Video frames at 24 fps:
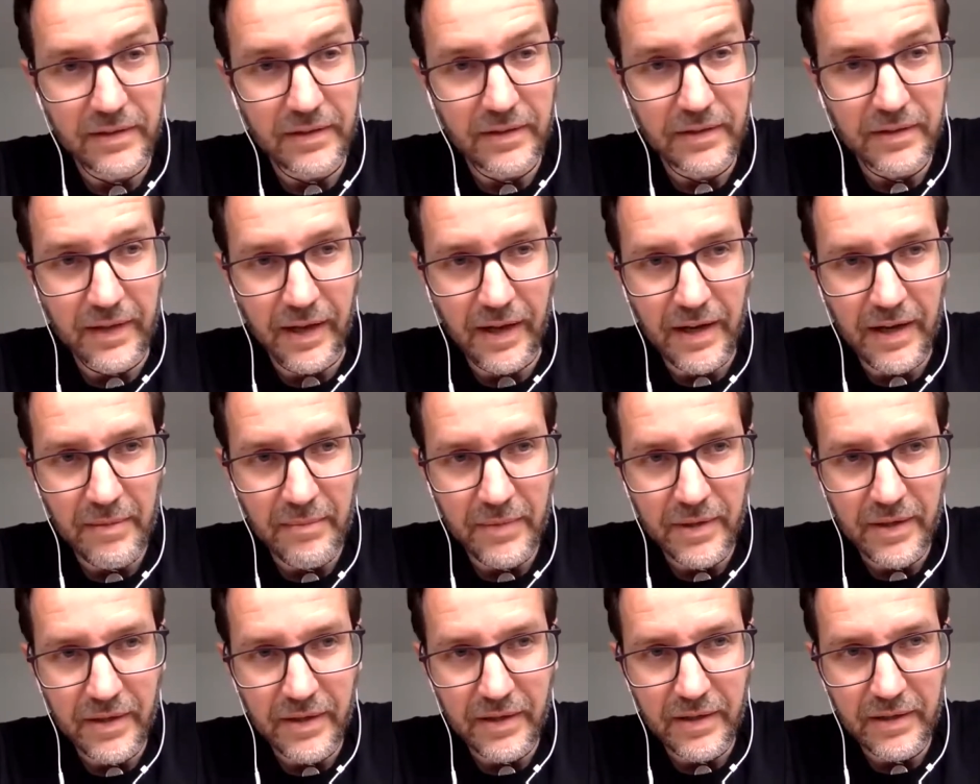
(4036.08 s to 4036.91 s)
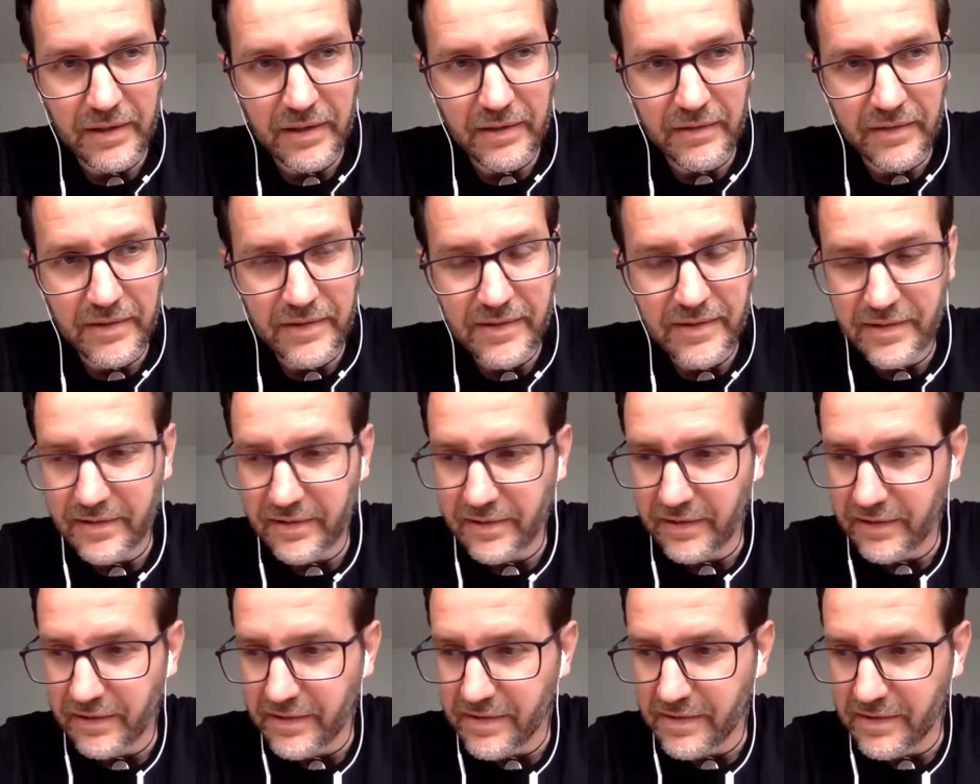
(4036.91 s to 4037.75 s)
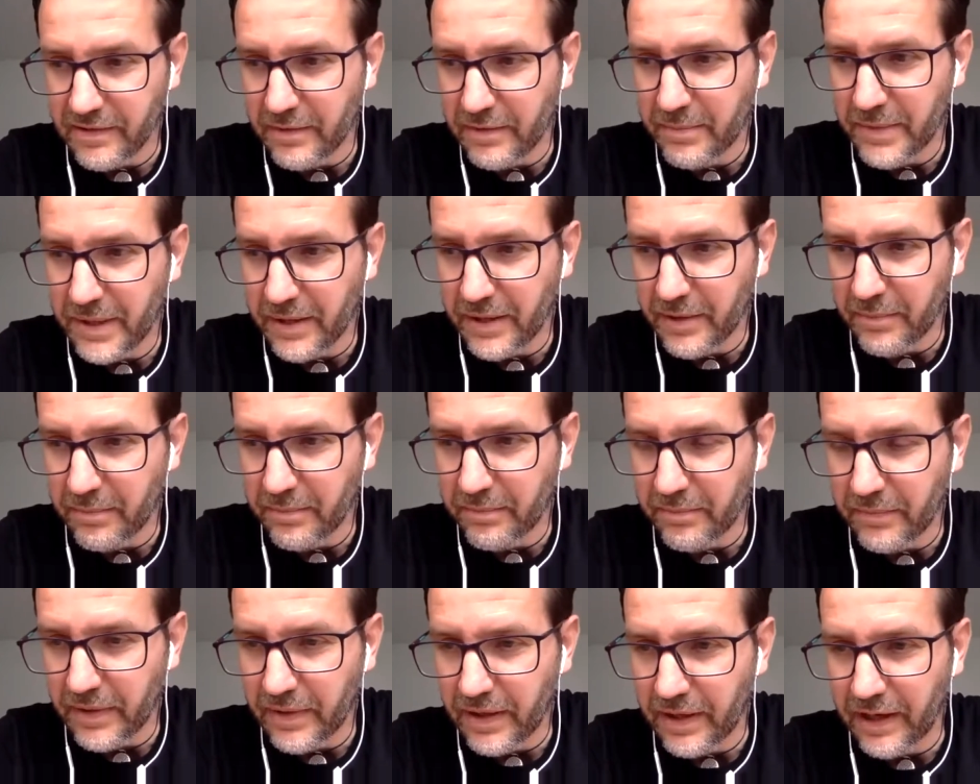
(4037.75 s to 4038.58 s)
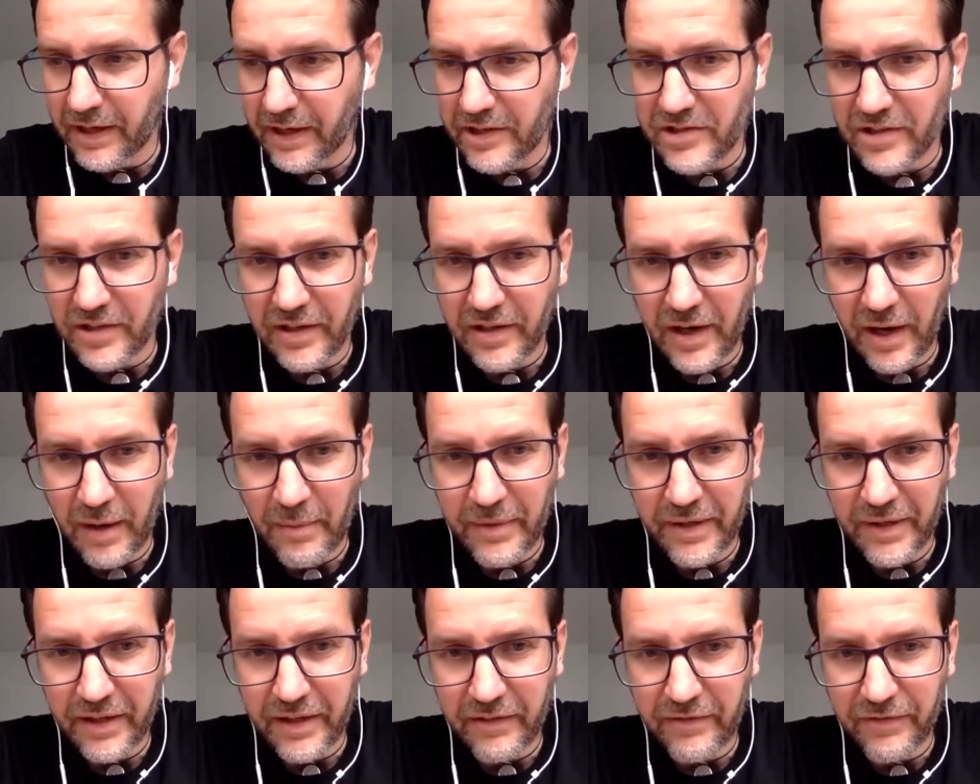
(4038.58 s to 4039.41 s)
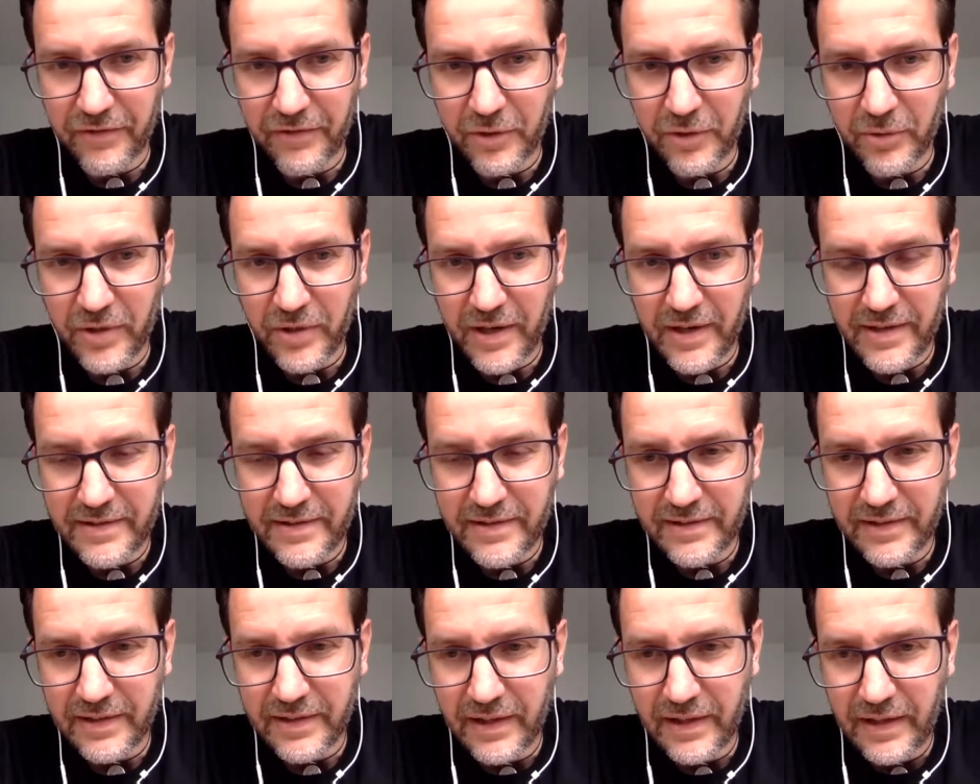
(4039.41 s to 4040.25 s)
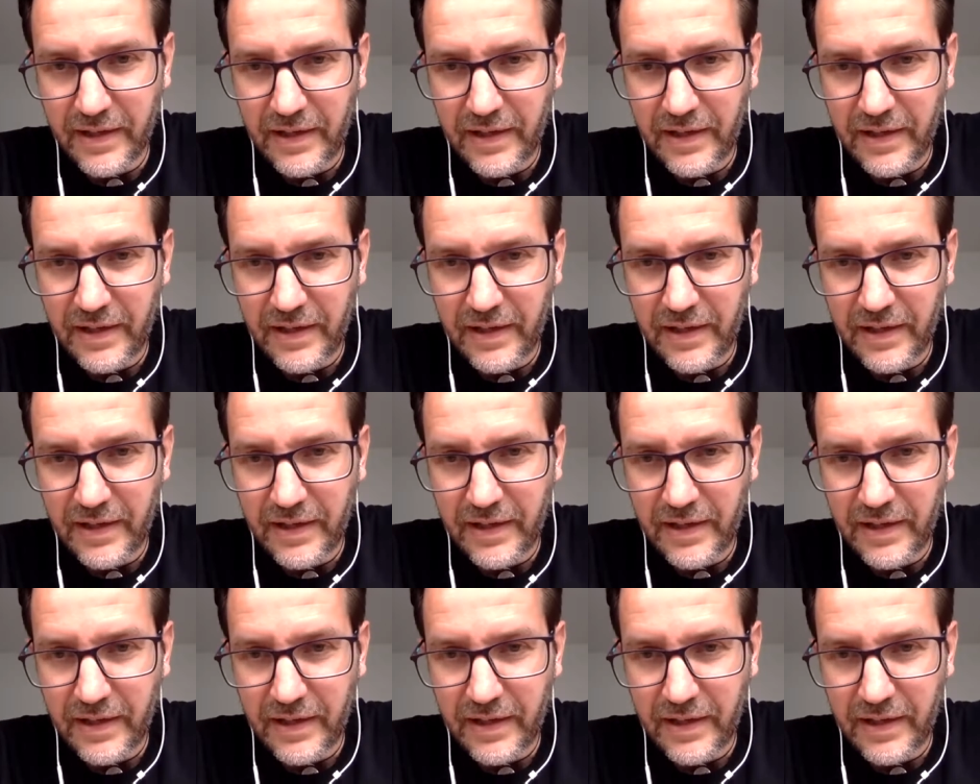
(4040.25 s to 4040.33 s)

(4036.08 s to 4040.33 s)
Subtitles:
time, there is a Serbian election coming in few days.